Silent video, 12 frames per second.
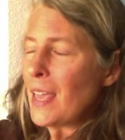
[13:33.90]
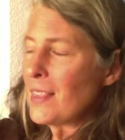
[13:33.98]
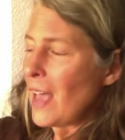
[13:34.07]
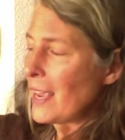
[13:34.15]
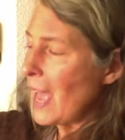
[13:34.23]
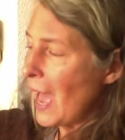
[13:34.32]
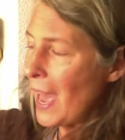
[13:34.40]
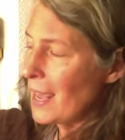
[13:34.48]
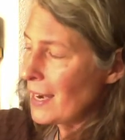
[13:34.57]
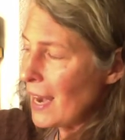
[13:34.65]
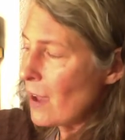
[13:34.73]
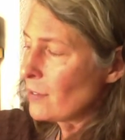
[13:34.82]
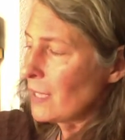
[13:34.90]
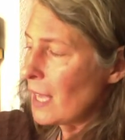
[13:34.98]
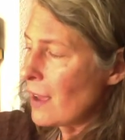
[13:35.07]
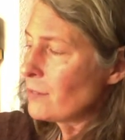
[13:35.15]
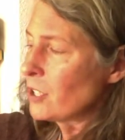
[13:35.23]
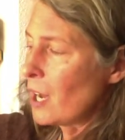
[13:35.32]
had an out
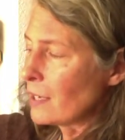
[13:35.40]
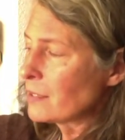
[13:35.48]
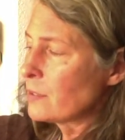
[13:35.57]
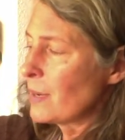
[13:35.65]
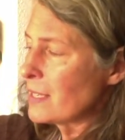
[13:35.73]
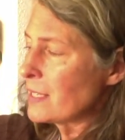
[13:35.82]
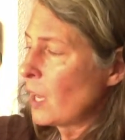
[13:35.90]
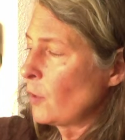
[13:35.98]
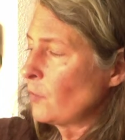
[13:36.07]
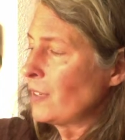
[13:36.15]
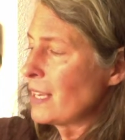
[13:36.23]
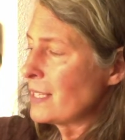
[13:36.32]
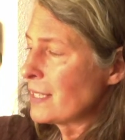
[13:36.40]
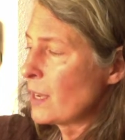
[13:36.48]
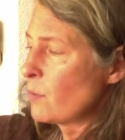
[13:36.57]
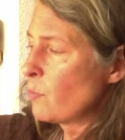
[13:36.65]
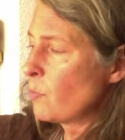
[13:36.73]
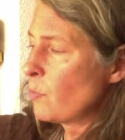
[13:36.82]
loud talk to myself, and I
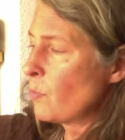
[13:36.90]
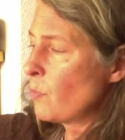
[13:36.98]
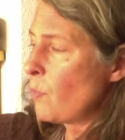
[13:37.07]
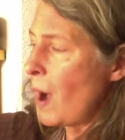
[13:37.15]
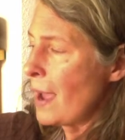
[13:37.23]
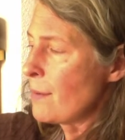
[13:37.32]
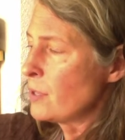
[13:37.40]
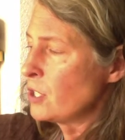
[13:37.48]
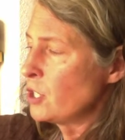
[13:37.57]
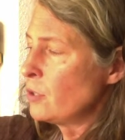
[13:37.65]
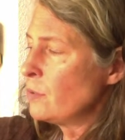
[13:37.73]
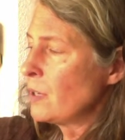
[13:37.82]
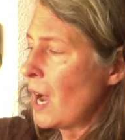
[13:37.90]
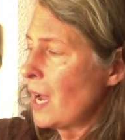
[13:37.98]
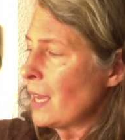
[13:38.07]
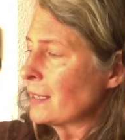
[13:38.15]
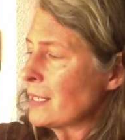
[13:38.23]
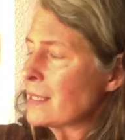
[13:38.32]
said, why would you
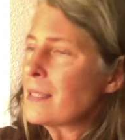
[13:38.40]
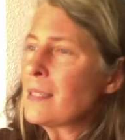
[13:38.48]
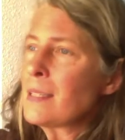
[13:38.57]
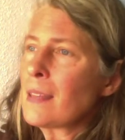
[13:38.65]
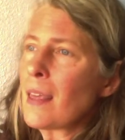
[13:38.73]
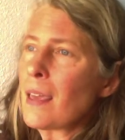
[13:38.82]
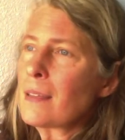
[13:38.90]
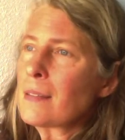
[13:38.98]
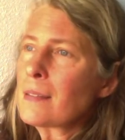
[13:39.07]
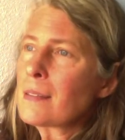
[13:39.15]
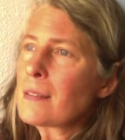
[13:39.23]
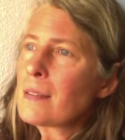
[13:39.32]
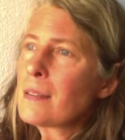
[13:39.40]
not listen to this?